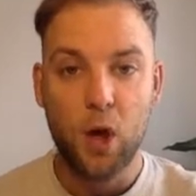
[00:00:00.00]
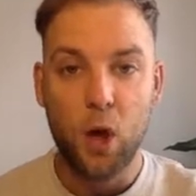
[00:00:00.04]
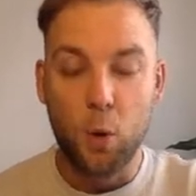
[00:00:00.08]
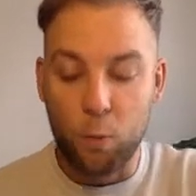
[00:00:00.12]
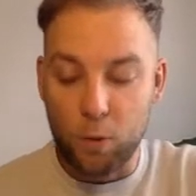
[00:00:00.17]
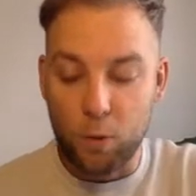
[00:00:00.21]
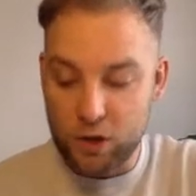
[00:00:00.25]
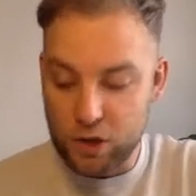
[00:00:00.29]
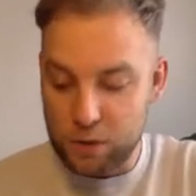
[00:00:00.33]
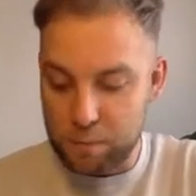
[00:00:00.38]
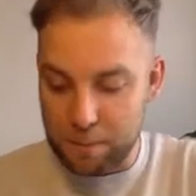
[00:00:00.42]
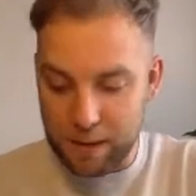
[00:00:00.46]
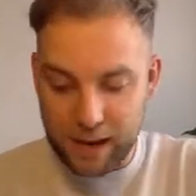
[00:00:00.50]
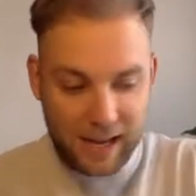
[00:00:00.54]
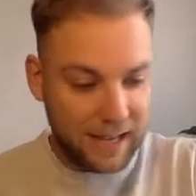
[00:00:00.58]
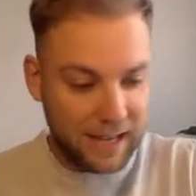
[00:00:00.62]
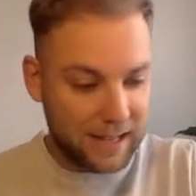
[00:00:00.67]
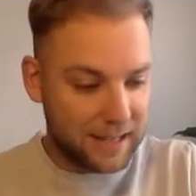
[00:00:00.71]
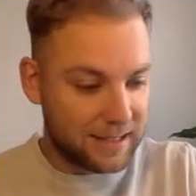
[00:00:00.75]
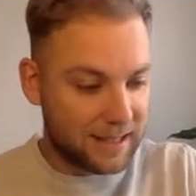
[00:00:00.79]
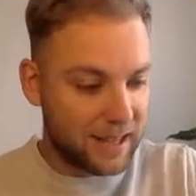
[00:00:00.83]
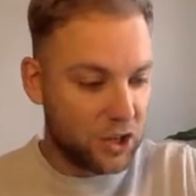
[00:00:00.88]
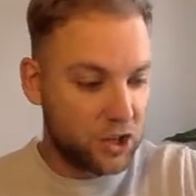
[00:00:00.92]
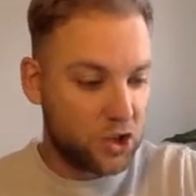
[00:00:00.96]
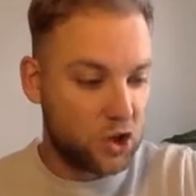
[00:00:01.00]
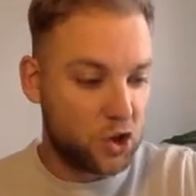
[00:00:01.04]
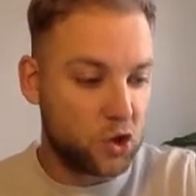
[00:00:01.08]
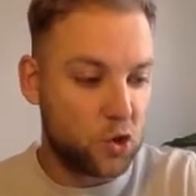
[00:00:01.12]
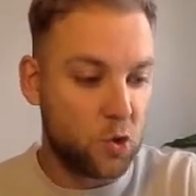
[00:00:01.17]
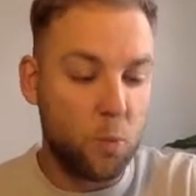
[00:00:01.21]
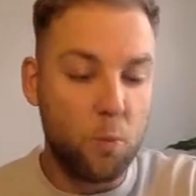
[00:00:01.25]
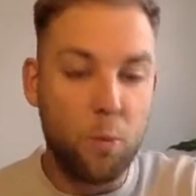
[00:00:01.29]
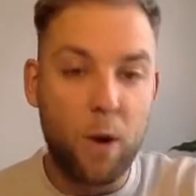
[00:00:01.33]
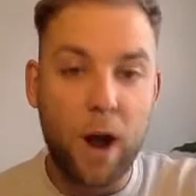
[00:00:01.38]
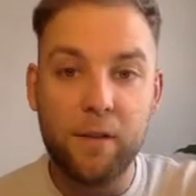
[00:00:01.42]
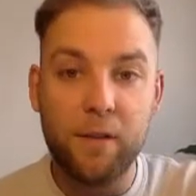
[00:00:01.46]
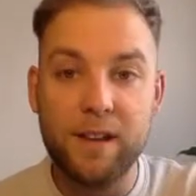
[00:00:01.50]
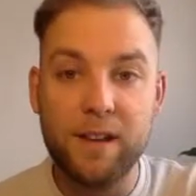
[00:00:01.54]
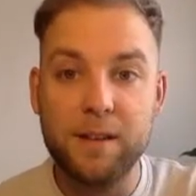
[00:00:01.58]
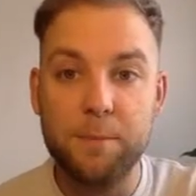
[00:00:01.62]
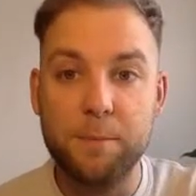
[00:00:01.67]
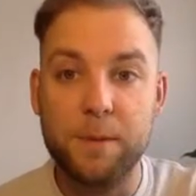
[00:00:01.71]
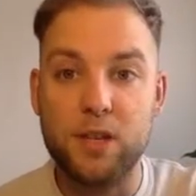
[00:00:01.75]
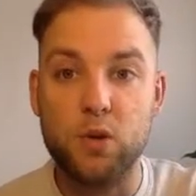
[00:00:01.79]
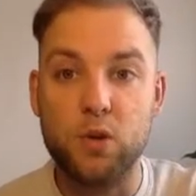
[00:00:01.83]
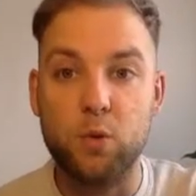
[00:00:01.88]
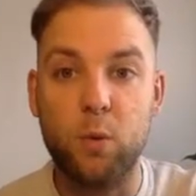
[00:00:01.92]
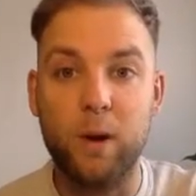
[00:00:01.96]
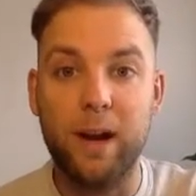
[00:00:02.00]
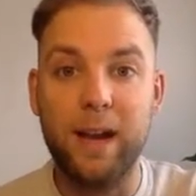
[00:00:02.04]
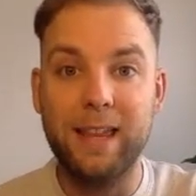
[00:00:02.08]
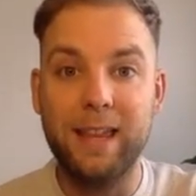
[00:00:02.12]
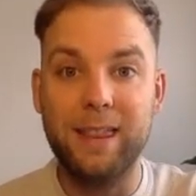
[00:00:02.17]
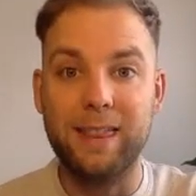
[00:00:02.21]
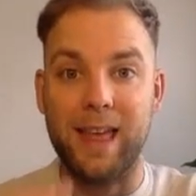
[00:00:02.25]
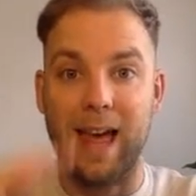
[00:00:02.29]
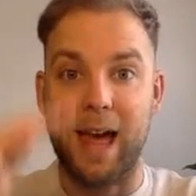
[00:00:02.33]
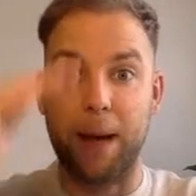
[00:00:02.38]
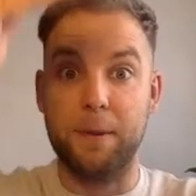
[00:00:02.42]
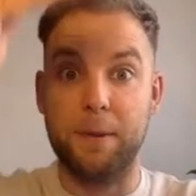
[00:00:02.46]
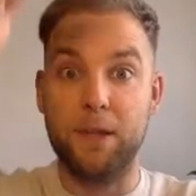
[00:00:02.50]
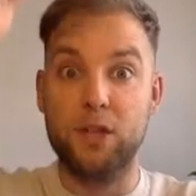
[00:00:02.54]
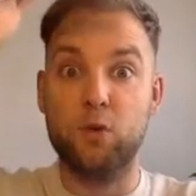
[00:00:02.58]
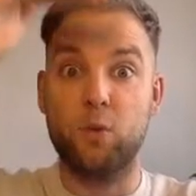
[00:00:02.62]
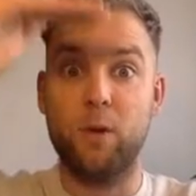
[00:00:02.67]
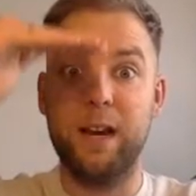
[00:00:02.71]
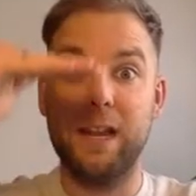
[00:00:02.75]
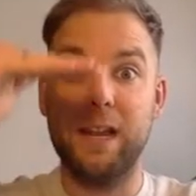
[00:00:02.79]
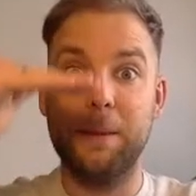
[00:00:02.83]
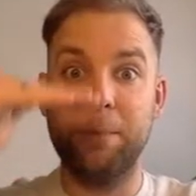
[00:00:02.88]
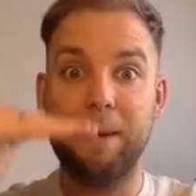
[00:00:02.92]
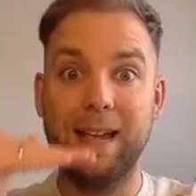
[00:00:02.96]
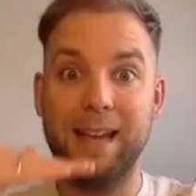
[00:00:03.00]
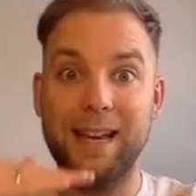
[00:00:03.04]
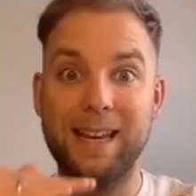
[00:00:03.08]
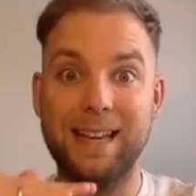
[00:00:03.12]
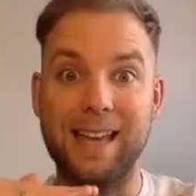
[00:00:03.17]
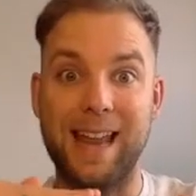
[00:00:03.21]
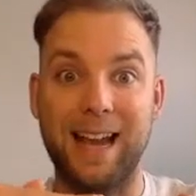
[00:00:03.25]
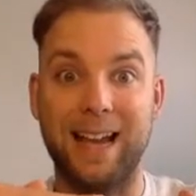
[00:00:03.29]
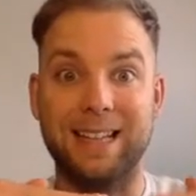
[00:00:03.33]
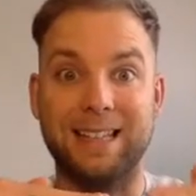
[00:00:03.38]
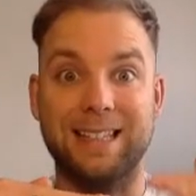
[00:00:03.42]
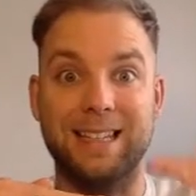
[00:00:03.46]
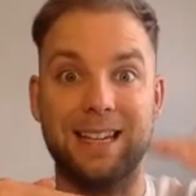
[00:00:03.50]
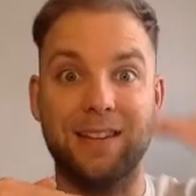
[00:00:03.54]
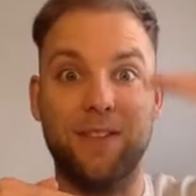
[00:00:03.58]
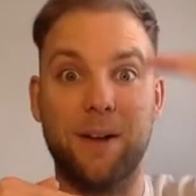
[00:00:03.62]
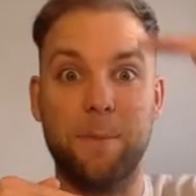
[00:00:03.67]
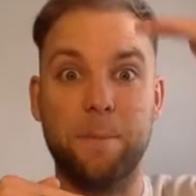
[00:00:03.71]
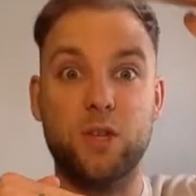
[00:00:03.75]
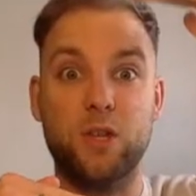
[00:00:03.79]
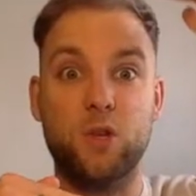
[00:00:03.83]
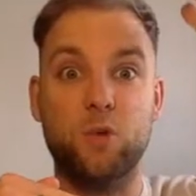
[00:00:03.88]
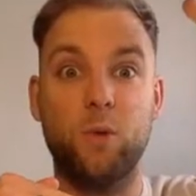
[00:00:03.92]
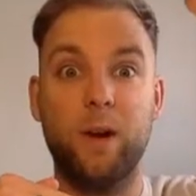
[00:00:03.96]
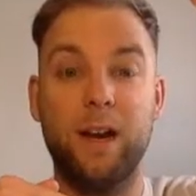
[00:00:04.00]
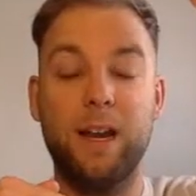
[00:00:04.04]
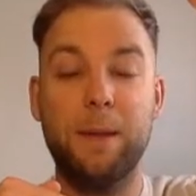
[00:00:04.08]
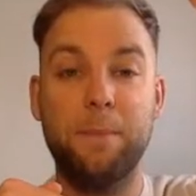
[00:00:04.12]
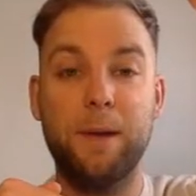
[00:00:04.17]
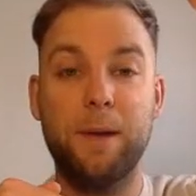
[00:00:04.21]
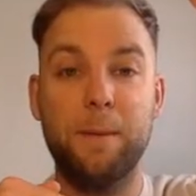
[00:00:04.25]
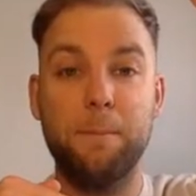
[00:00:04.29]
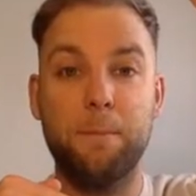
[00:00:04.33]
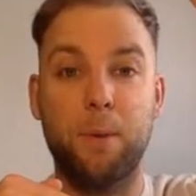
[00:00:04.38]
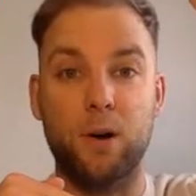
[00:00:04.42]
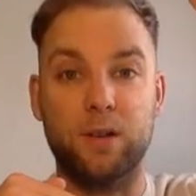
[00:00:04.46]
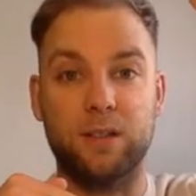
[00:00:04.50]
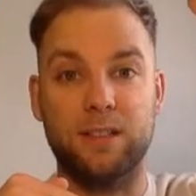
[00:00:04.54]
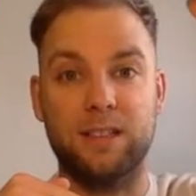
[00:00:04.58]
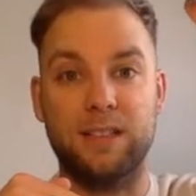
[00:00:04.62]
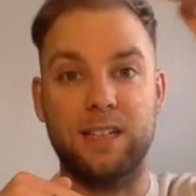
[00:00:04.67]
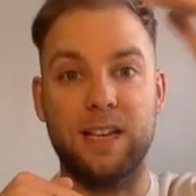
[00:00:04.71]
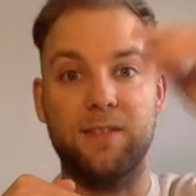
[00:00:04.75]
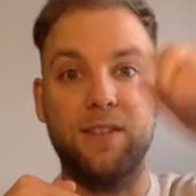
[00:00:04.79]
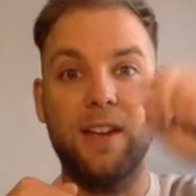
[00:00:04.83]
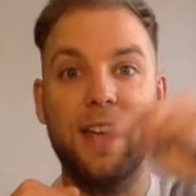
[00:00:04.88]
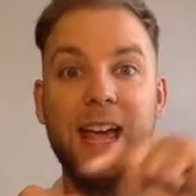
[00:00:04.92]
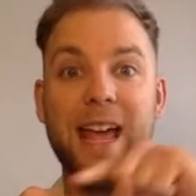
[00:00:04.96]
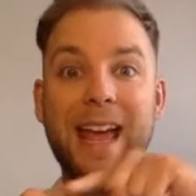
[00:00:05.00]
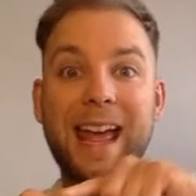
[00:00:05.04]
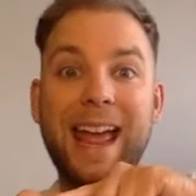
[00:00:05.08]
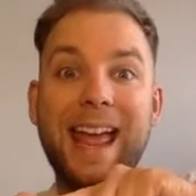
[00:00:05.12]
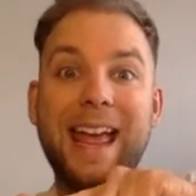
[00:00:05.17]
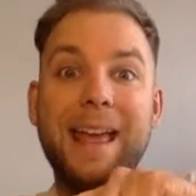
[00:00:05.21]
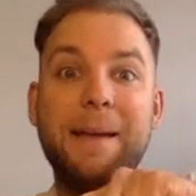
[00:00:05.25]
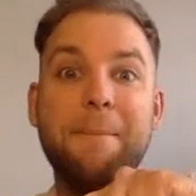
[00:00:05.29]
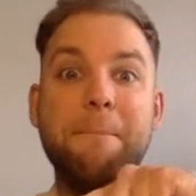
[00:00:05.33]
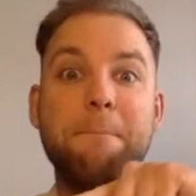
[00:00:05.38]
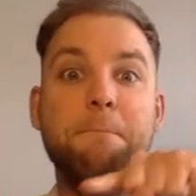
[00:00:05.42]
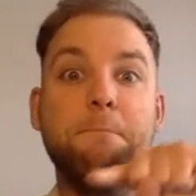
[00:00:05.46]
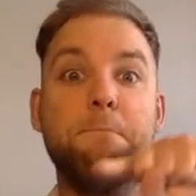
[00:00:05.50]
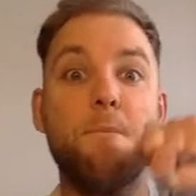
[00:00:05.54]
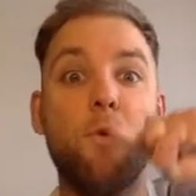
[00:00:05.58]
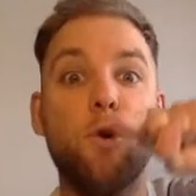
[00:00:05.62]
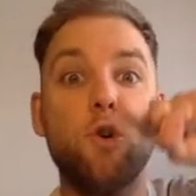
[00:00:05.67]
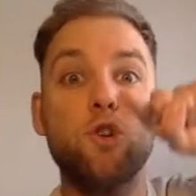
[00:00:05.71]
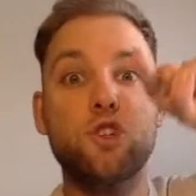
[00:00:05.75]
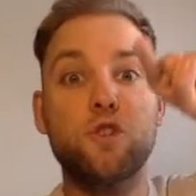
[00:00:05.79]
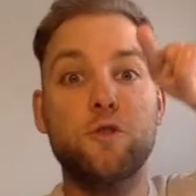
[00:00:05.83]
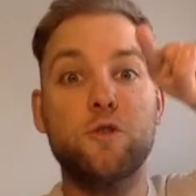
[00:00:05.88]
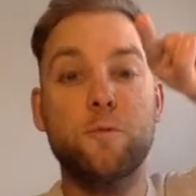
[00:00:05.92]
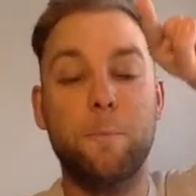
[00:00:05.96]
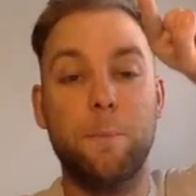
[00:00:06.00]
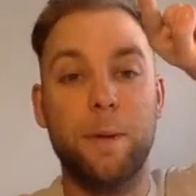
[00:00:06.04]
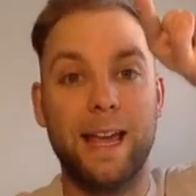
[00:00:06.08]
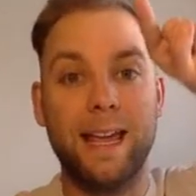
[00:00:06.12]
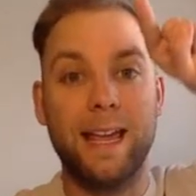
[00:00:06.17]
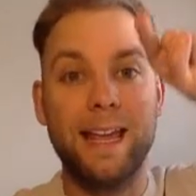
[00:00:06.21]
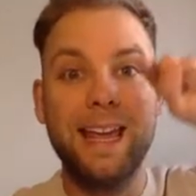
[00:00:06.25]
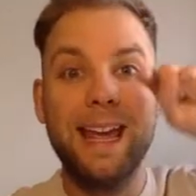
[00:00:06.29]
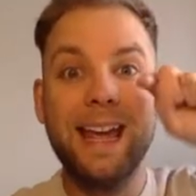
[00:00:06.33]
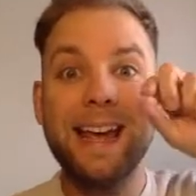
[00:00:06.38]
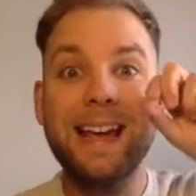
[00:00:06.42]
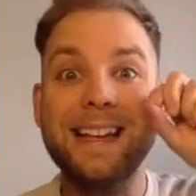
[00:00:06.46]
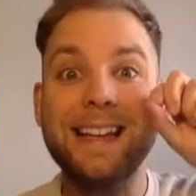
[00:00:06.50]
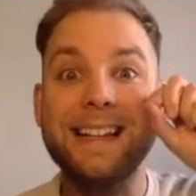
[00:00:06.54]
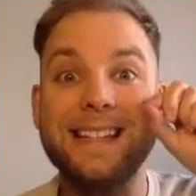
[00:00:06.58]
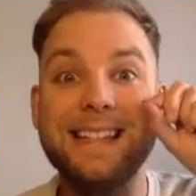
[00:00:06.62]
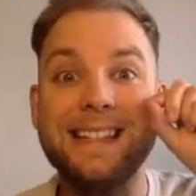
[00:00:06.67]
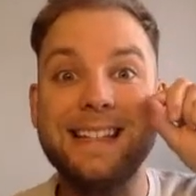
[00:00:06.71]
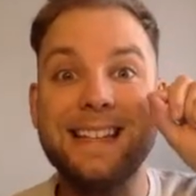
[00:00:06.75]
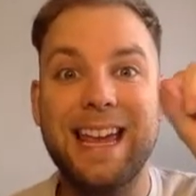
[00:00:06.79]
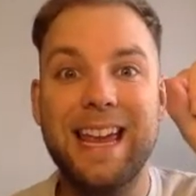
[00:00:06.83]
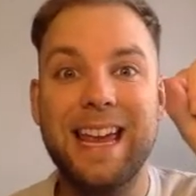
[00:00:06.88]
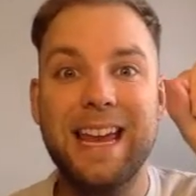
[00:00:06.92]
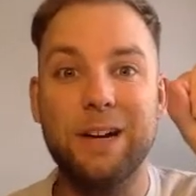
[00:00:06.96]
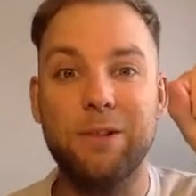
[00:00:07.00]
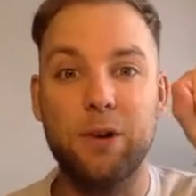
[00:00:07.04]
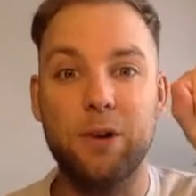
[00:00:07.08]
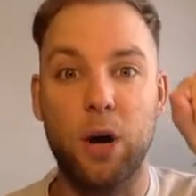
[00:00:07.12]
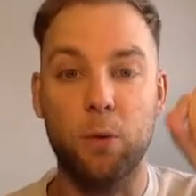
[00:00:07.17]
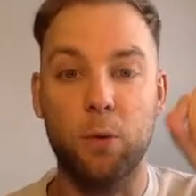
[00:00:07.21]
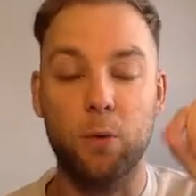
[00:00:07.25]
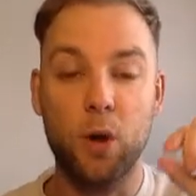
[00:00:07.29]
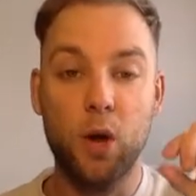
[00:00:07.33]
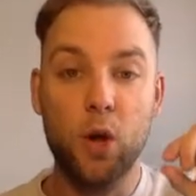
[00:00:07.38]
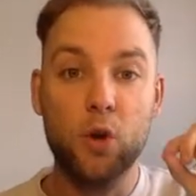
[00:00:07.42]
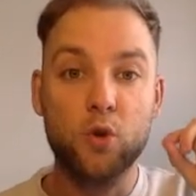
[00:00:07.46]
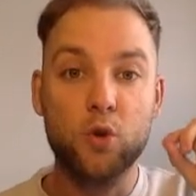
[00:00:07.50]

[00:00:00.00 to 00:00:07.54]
which means that somewhere in between there, between it being negative and between it being positive, it must be 0.